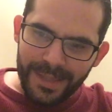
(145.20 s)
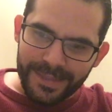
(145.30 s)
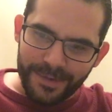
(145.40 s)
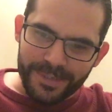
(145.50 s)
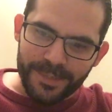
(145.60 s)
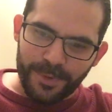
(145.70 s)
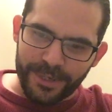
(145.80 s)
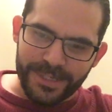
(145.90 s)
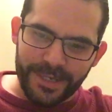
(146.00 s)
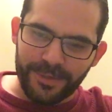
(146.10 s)
There is a
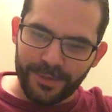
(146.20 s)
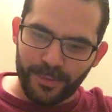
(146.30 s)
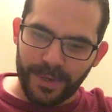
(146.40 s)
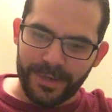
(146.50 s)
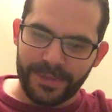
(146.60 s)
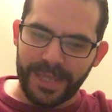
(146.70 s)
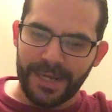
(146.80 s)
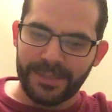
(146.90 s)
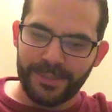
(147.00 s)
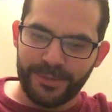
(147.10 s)
particular way that
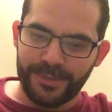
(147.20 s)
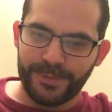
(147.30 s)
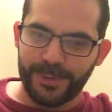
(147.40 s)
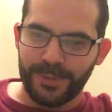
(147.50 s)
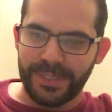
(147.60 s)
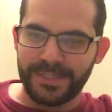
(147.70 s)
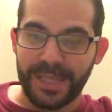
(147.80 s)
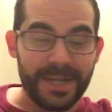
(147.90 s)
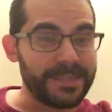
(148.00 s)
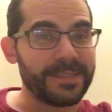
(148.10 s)
I do to-do lists
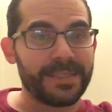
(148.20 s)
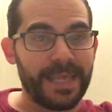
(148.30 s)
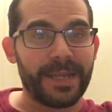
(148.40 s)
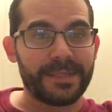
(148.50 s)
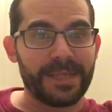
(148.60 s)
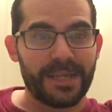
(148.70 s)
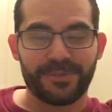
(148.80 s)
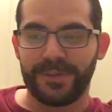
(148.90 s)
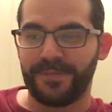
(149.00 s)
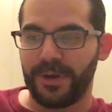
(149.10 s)
that is
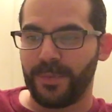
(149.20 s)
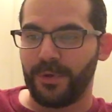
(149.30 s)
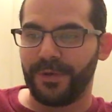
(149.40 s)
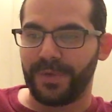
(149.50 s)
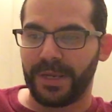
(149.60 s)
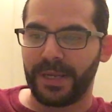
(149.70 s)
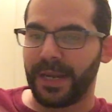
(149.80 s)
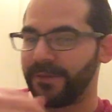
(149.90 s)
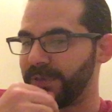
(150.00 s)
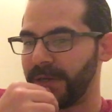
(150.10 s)
actually very motivating, and
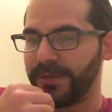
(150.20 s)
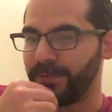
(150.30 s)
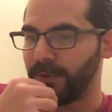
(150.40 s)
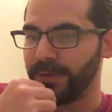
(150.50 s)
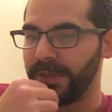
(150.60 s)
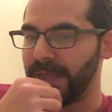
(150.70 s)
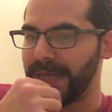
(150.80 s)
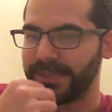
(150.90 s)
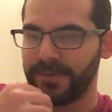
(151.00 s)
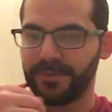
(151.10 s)
I've done it for the
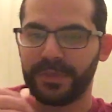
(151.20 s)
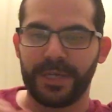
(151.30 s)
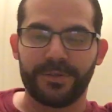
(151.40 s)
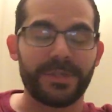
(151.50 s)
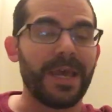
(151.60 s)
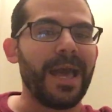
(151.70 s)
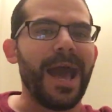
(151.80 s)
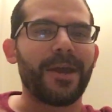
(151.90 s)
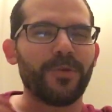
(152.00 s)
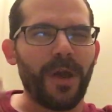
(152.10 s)
last several years.
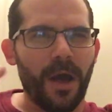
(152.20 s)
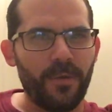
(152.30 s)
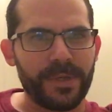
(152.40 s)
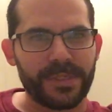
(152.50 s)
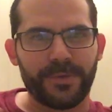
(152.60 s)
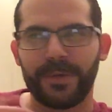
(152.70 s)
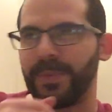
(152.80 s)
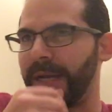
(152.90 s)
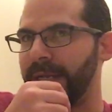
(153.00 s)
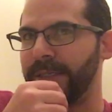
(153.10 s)
I don't always do it,
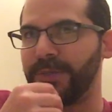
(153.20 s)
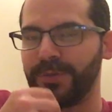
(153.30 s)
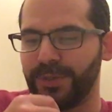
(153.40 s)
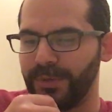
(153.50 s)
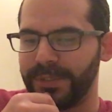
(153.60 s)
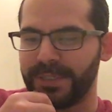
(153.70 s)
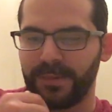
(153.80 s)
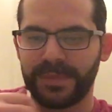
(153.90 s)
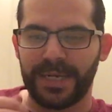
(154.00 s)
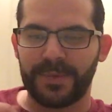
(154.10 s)
but I do it
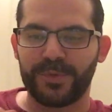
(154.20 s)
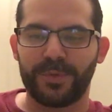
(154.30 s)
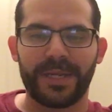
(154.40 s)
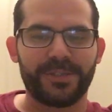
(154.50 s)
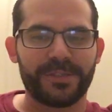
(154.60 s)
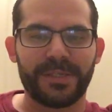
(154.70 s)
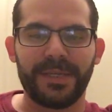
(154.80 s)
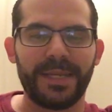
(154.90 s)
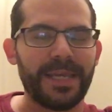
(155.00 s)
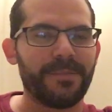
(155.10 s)
sometimes when I just
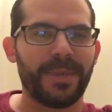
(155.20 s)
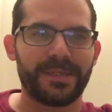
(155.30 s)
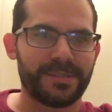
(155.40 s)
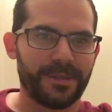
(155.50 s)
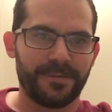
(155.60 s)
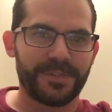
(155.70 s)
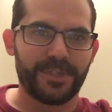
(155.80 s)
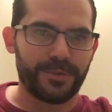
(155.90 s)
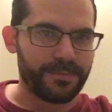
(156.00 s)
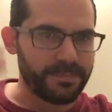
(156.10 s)
need myself
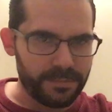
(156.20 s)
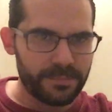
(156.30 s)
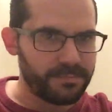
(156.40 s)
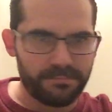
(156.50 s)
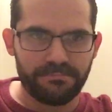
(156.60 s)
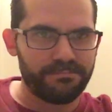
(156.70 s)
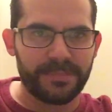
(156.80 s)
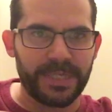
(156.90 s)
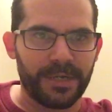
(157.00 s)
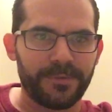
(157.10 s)
to,
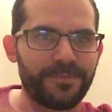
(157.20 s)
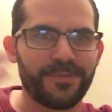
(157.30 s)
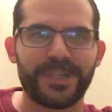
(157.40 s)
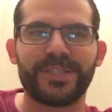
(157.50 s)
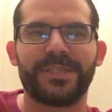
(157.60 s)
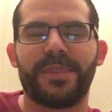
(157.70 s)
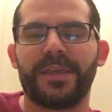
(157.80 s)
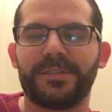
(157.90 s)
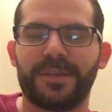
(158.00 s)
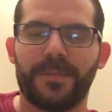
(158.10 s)
freshen
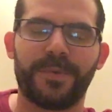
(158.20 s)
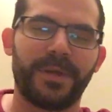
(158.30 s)
things up.